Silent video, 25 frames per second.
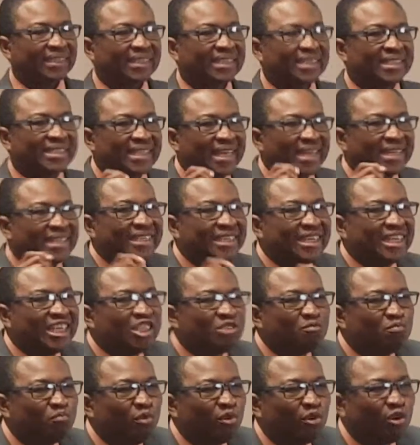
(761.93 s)
He said,
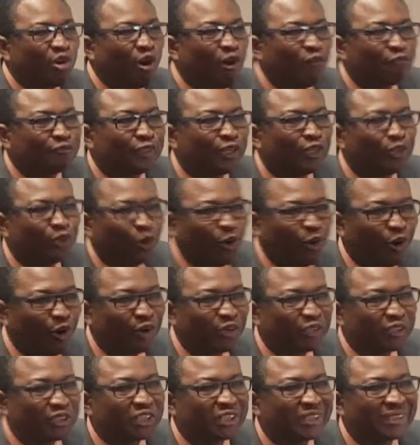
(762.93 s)
This book of the law
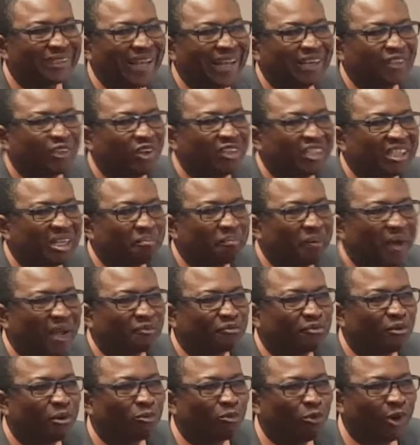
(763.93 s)
shall not
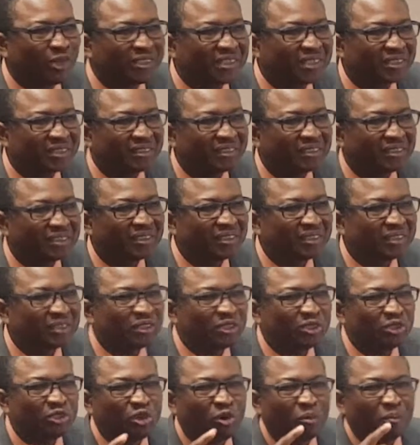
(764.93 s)
depart from what?
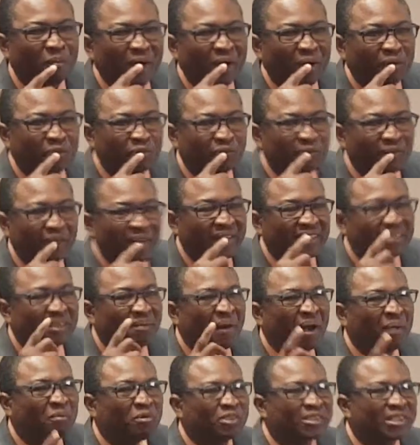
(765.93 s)
Your mouth. The
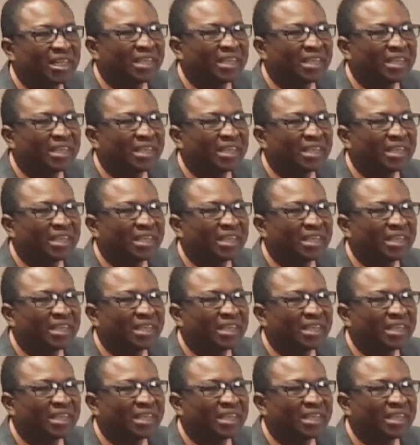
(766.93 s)
Bible